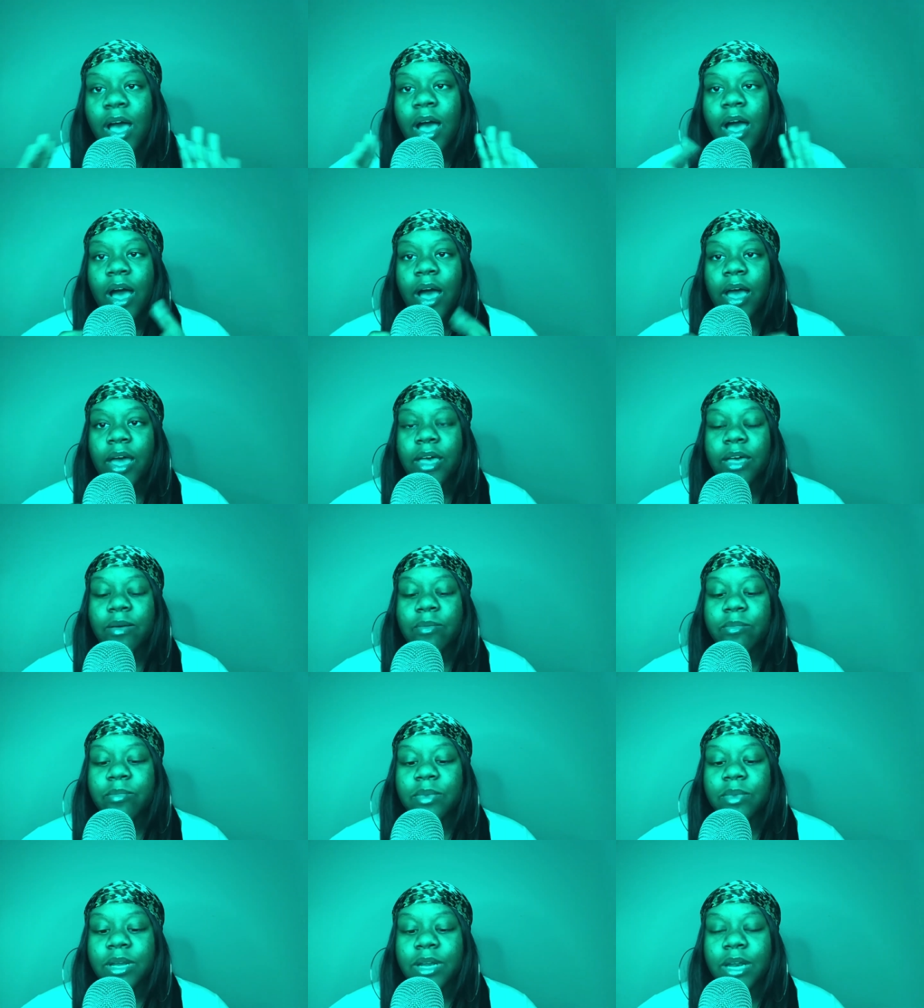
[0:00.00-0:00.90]
I
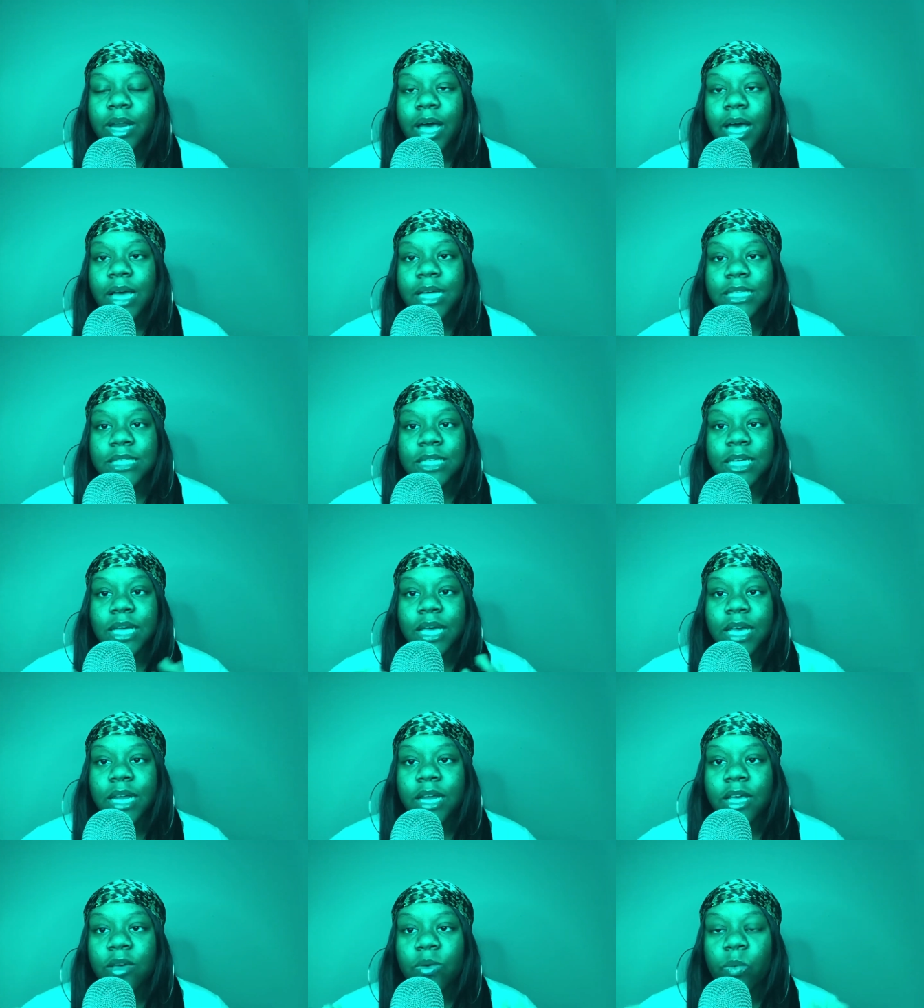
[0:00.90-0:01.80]
am not in
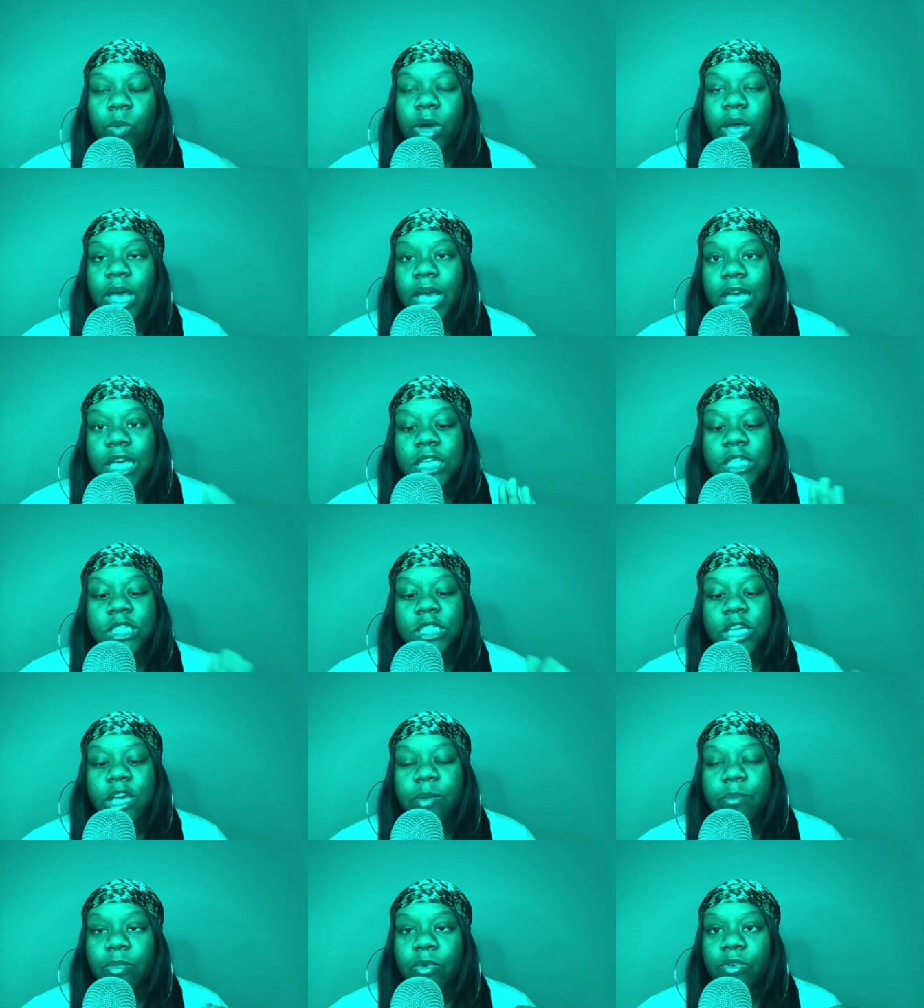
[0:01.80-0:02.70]
any way,
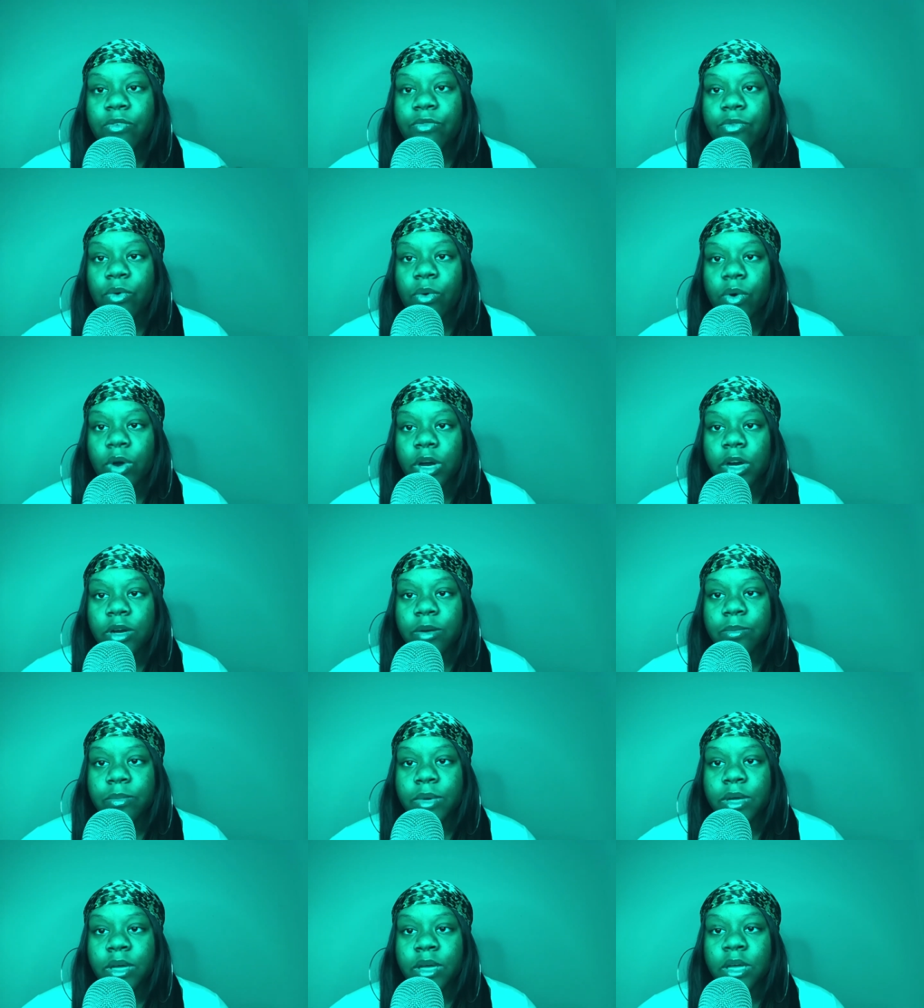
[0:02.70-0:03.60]
shape, or form
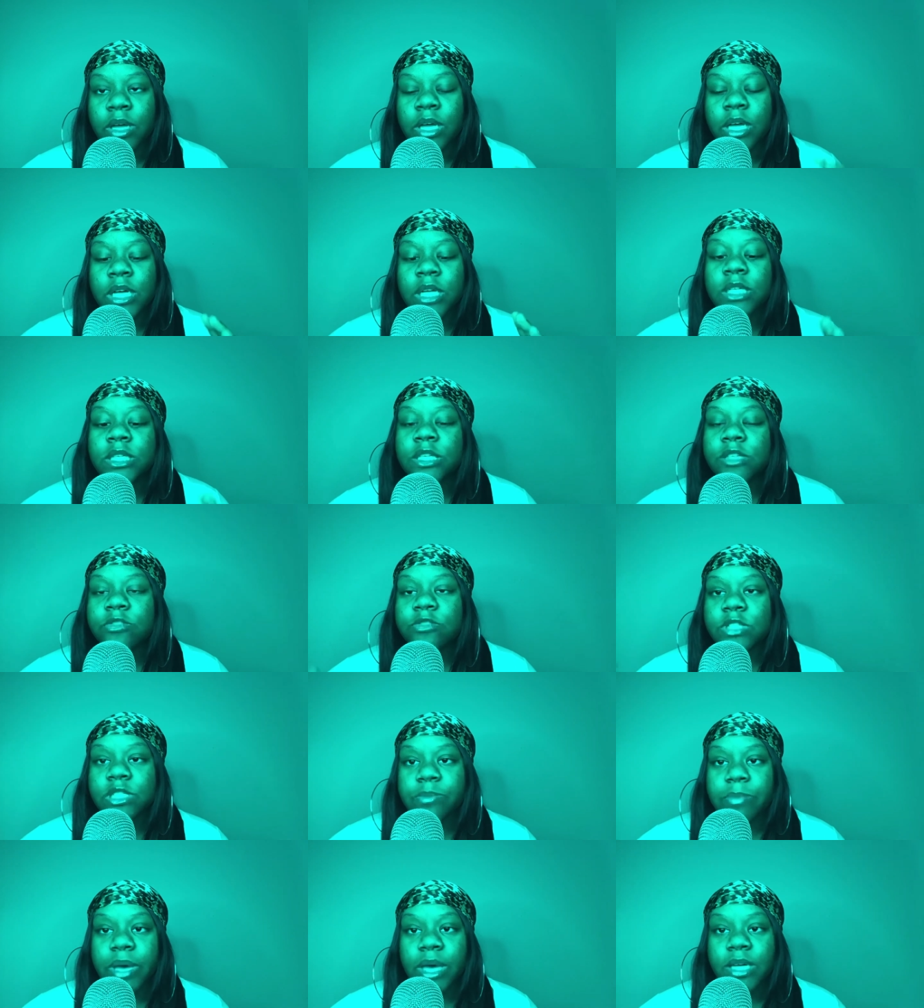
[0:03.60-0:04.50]

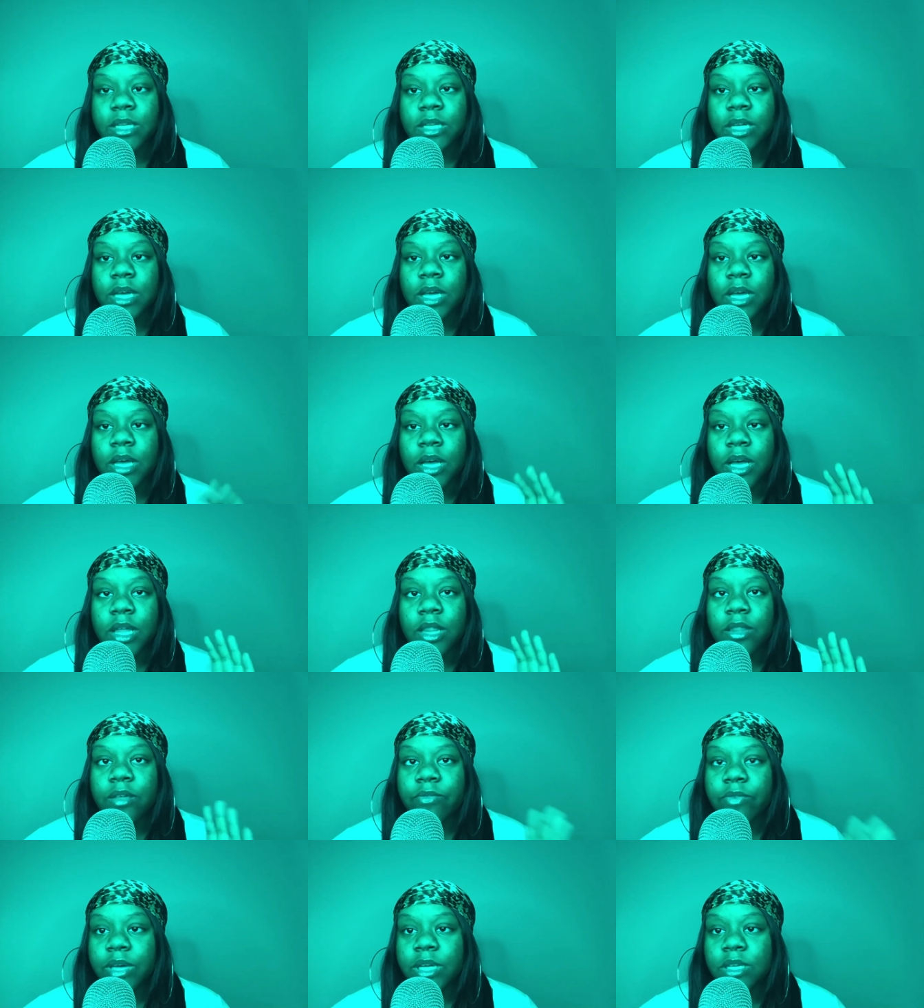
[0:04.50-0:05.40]
disrespecting
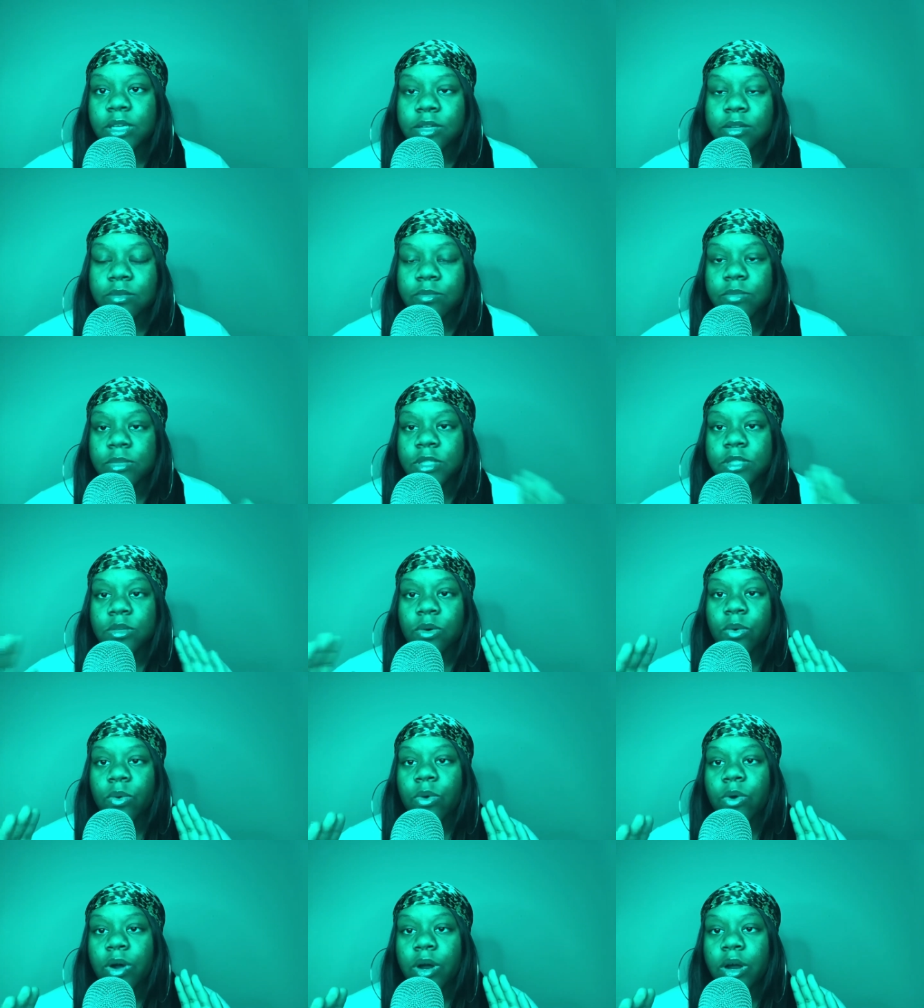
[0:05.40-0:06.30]
the victims
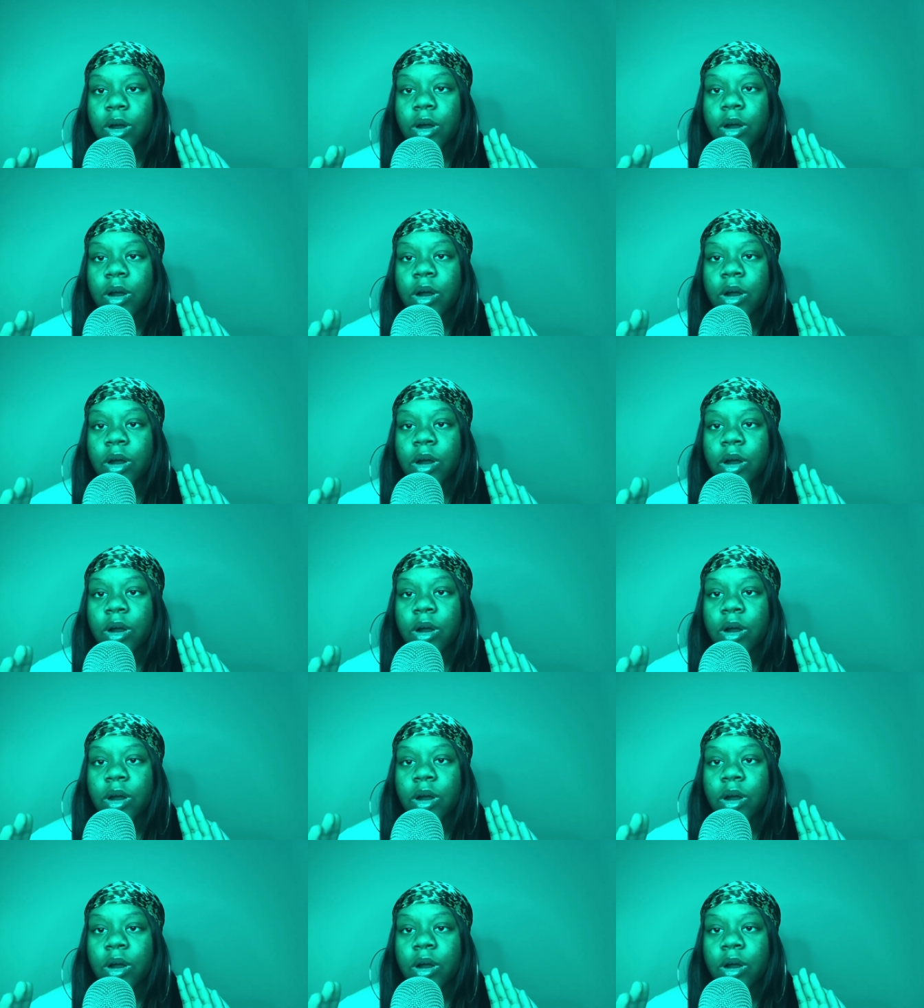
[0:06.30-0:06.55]
or